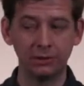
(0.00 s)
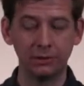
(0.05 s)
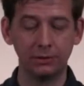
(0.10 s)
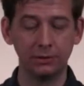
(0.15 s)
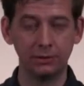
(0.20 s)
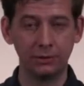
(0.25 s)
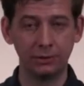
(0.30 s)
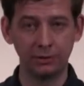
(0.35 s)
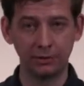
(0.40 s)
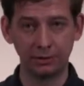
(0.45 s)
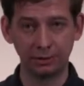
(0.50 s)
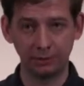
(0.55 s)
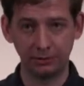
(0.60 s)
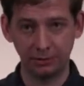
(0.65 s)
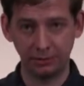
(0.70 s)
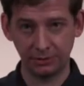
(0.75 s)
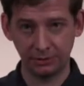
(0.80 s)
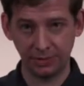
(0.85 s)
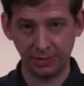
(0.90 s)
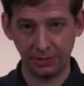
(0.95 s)
you can
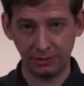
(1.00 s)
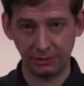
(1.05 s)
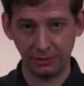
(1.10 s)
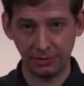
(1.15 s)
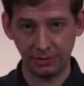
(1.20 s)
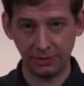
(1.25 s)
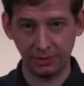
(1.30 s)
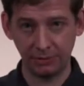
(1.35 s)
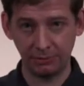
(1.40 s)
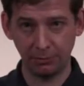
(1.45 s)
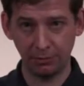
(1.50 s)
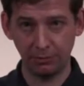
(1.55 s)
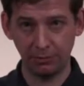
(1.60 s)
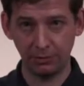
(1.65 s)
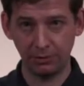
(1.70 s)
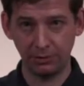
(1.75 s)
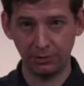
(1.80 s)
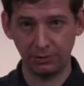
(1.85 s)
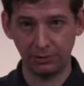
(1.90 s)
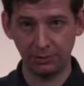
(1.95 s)
send me an
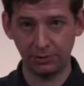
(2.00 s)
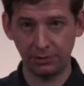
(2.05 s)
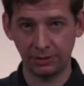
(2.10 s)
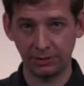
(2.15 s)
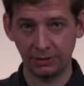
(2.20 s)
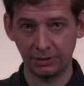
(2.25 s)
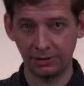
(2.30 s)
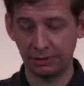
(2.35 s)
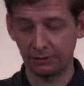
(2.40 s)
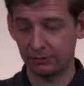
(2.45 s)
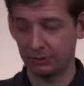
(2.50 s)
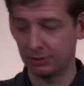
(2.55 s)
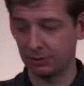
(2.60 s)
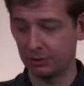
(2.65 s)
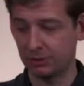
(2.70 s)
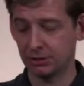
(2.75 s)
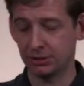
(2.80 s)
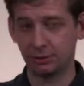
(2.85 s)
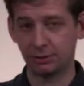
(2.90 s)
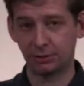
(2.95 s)
email in the
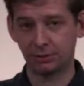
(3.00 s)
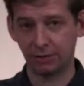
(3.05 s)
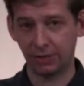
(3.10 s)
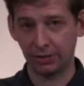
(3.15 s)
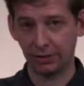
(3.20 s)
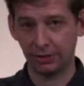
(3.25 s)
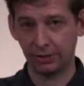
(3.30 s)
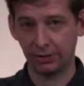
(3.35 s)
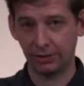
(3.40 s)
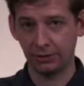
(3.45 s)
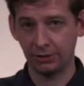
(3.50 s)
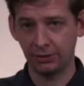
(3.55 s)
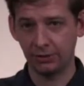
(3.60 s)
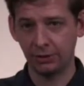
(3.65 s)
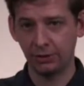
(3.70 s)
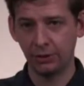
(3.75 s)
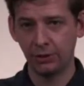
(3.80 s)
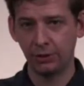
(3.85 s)
information provided here.